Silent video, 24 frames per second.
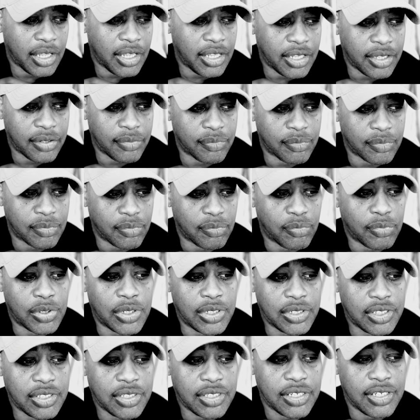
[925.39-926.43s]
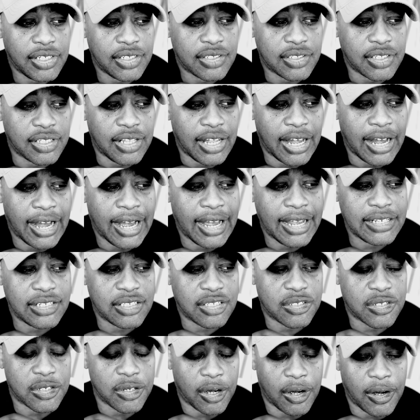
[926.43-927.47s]
And one of the things that I
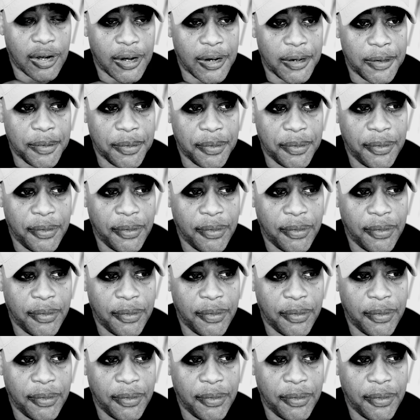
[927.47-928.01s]
saw,